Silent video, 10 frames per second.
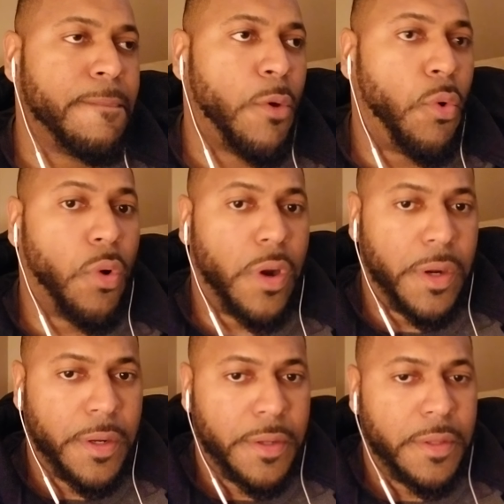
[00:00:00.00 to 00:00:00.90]

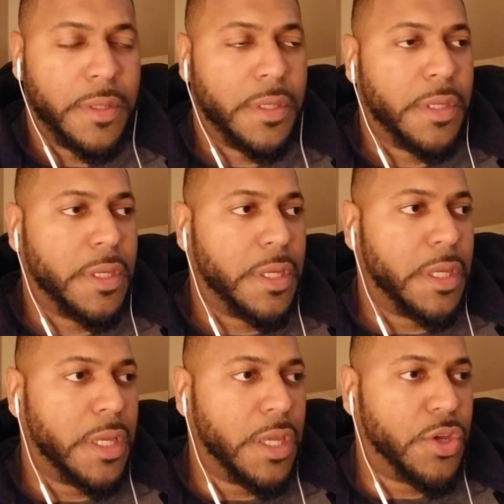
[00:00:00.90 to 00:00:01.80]
Or
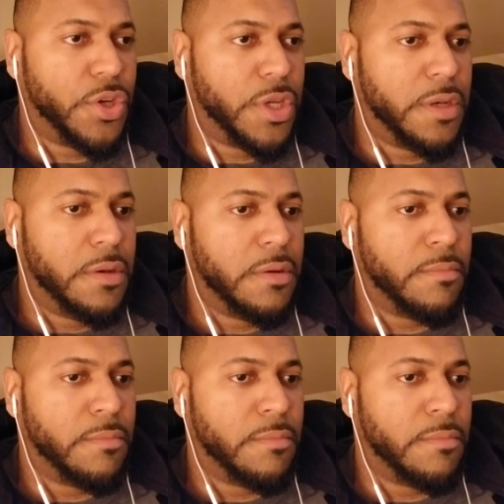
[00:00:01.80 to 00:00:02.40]
he could